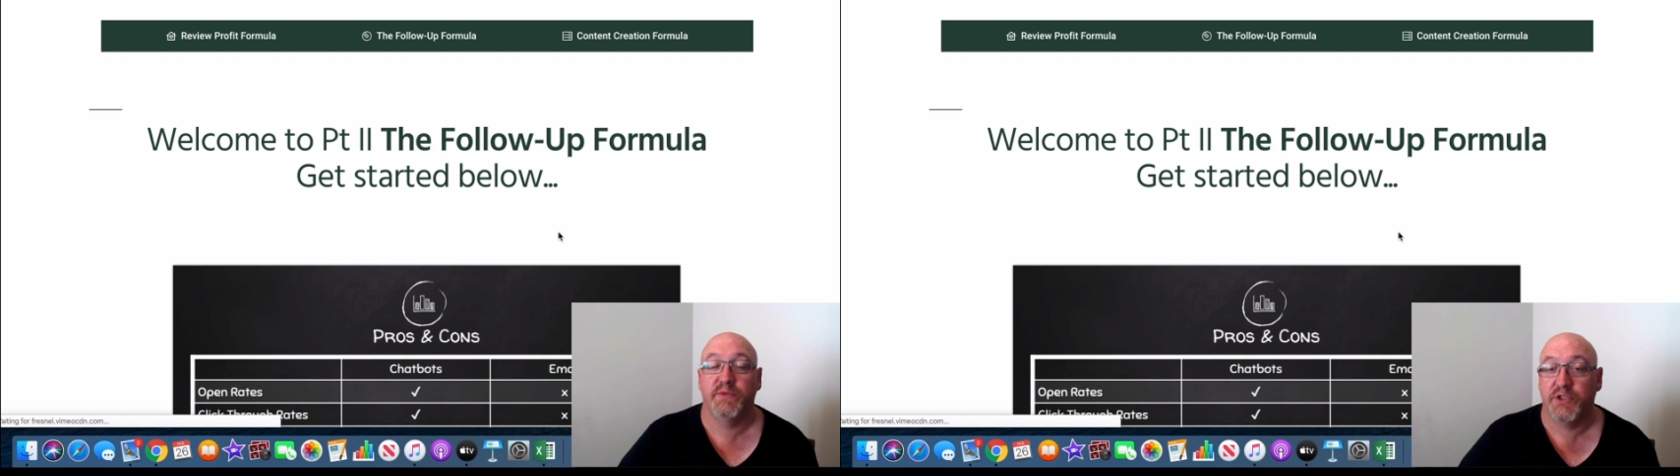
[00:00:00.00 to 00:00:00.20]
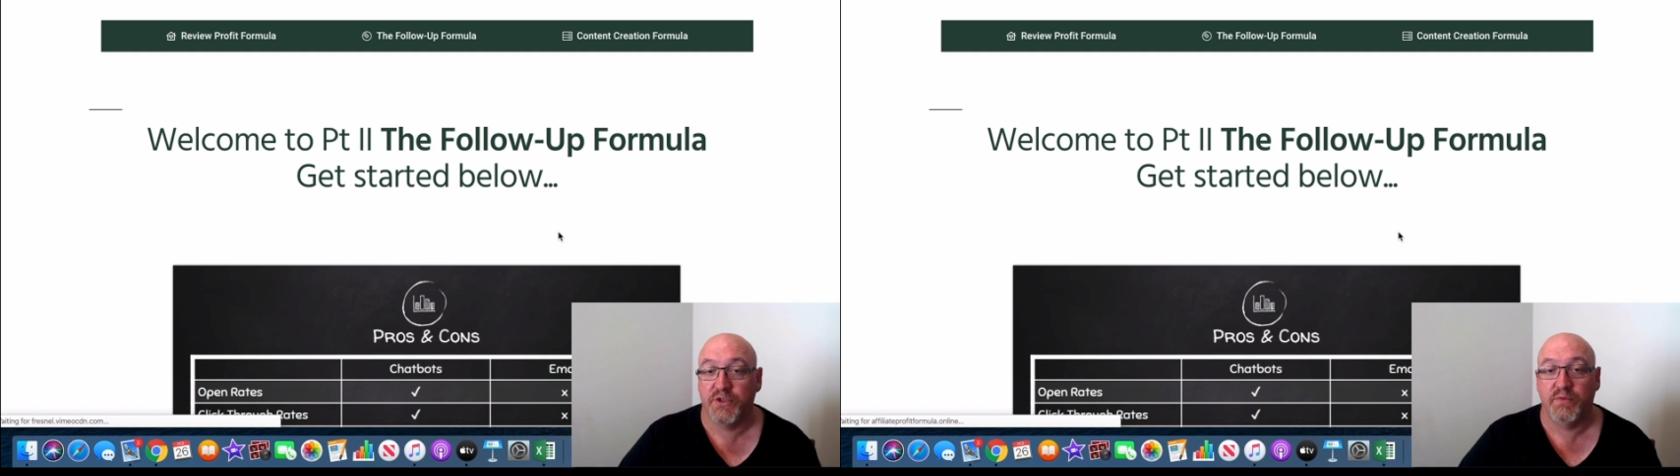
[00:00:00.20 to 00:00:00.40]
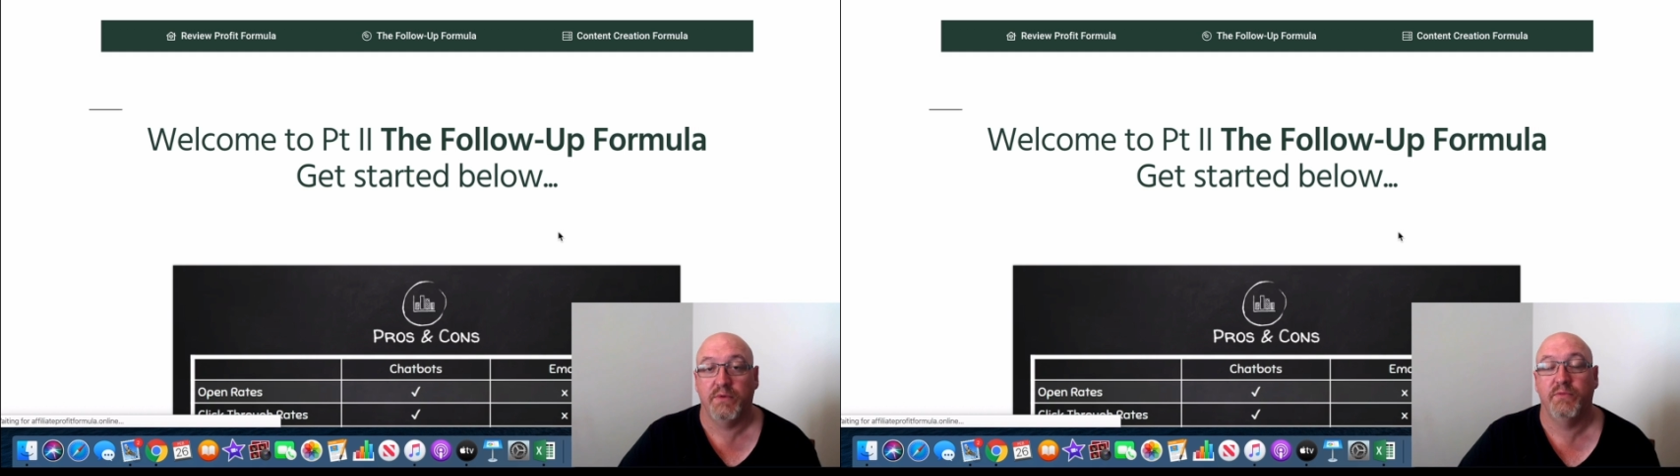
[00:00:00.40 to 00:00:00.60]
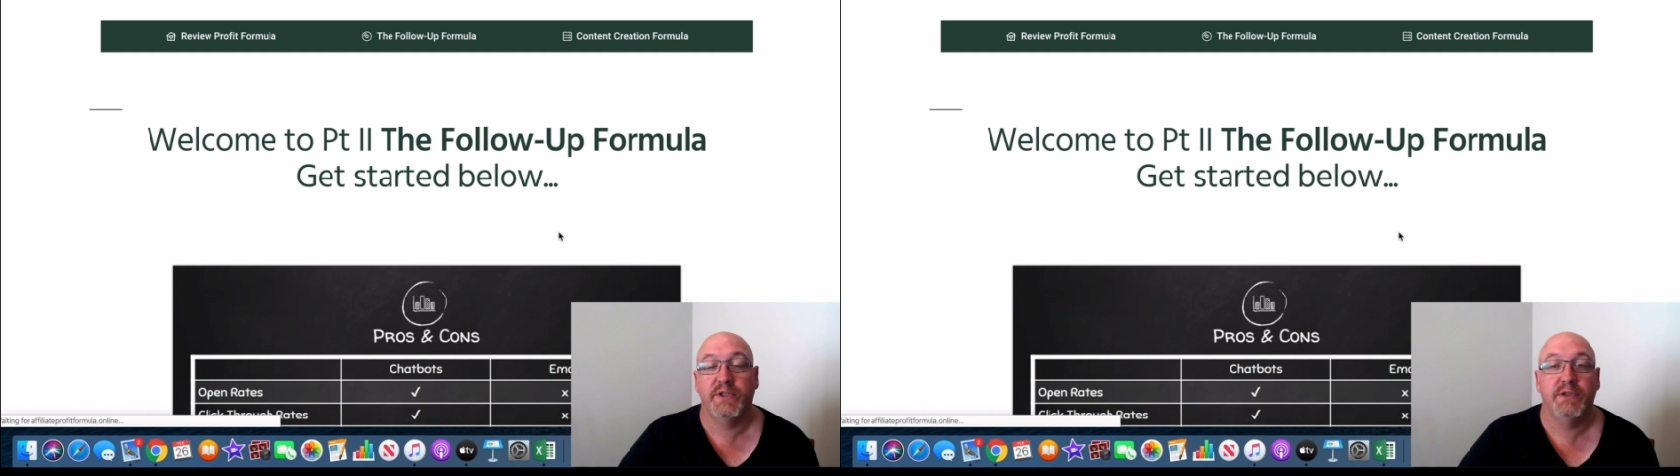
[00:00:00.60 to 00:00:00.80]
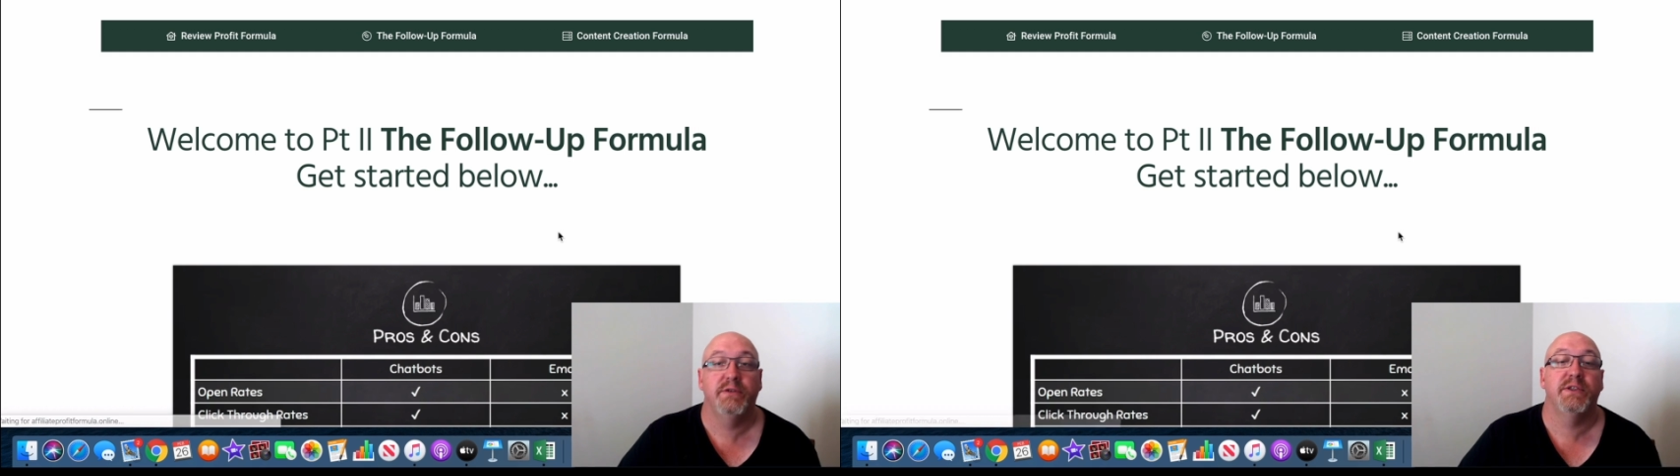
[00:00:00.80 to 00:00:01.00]
which is what
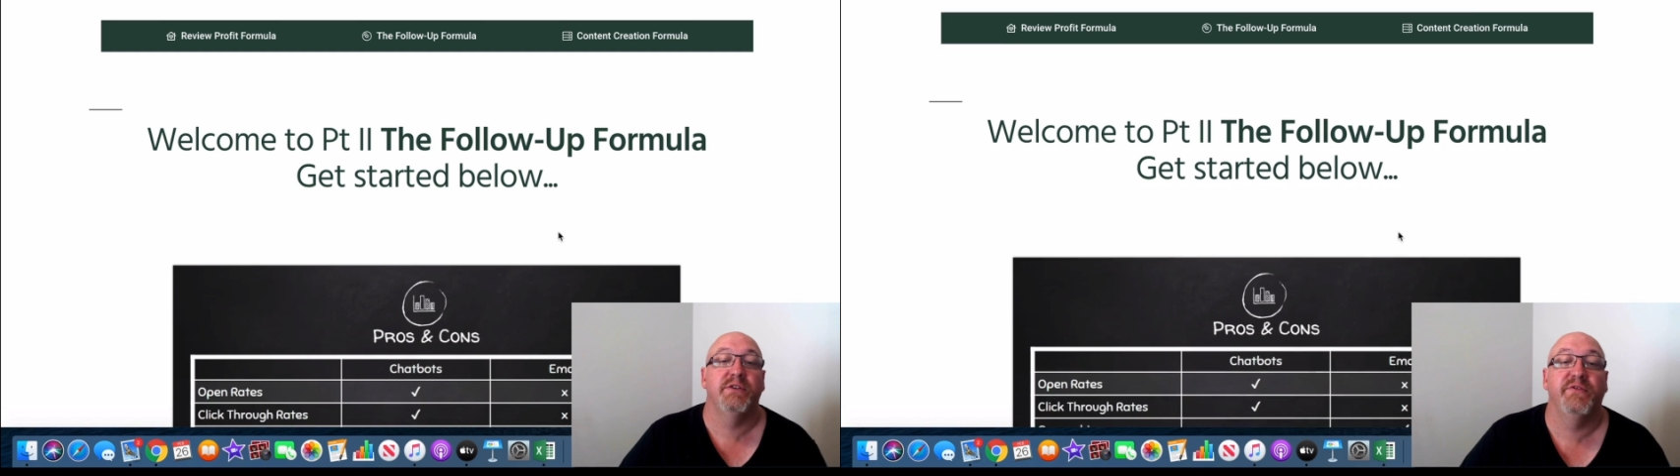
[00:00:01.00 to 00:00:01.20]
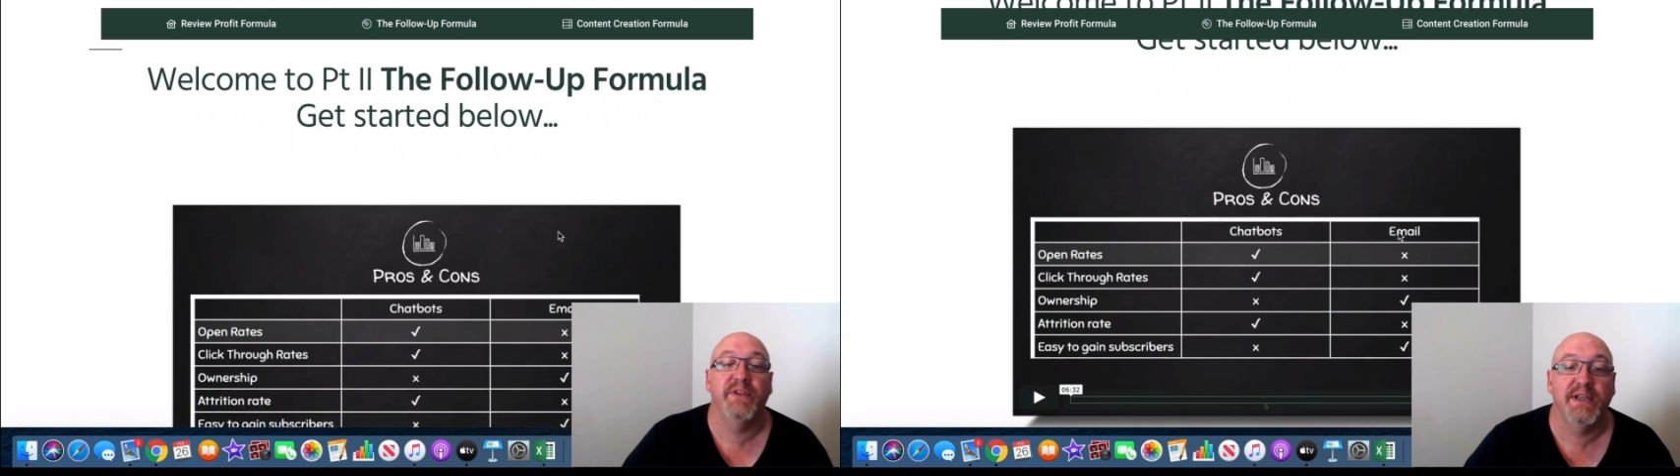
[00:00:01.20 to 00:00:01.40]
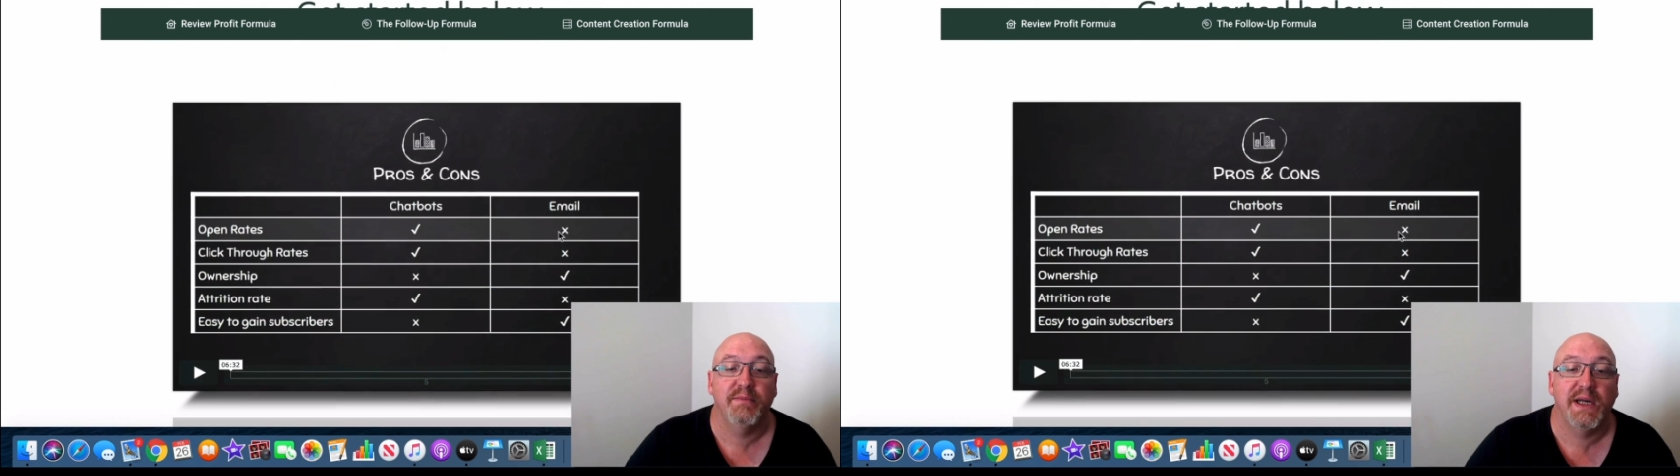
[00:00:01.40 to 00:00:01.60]
we do as an affiliate